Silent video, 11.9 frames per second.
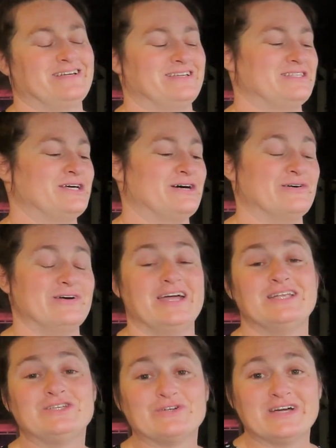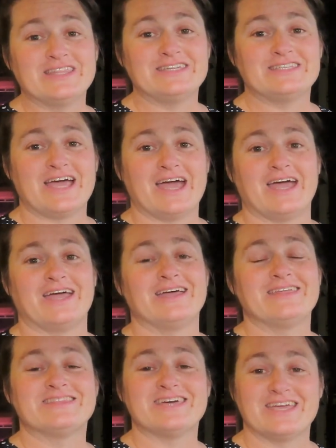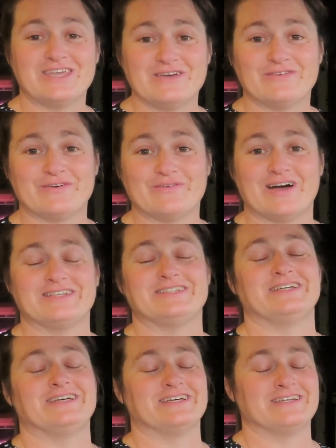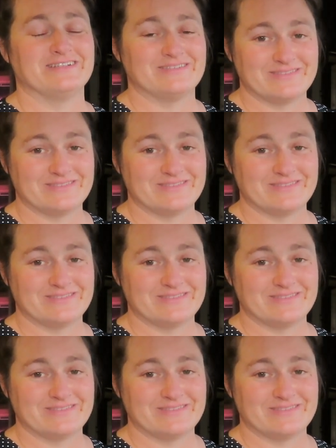So enjoy the day. Thank you for watching.